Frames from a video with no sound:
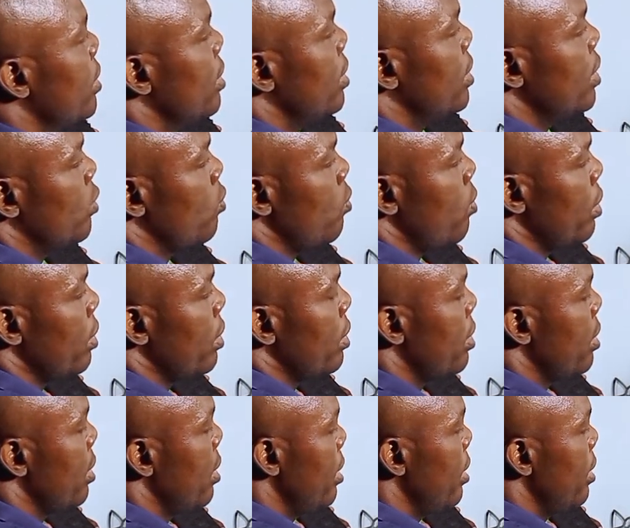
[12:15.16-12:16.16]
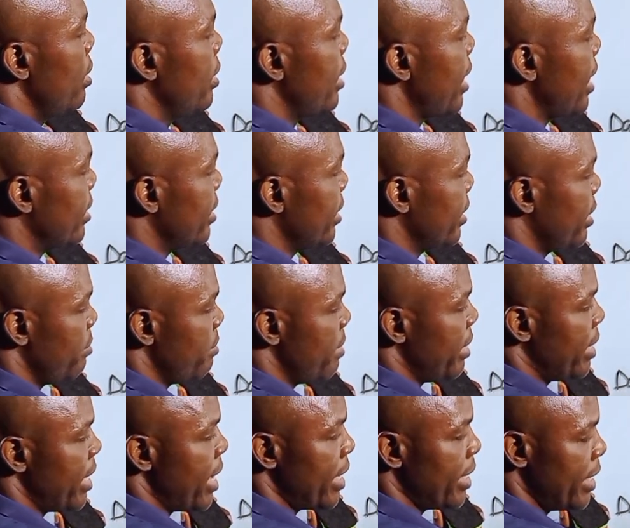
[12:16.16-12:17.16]
is this one, it has
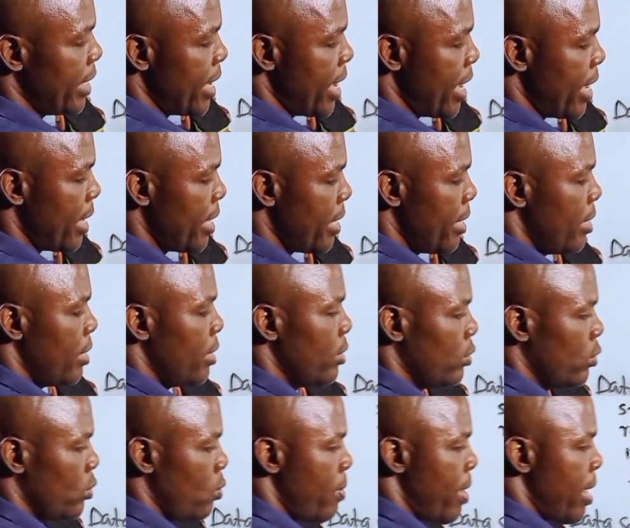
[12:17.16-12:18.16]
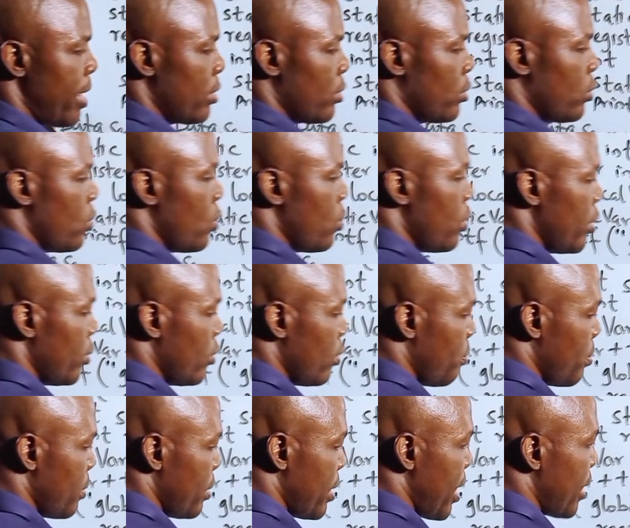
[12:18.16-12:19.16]
incremented here to 1, so it
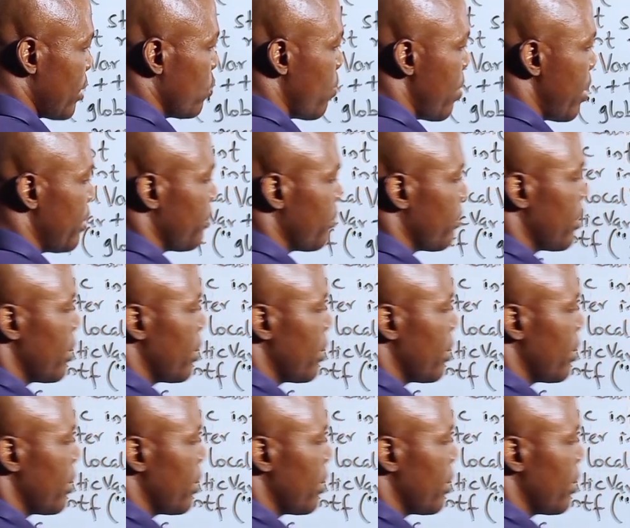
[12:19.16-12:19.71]
will print out 1.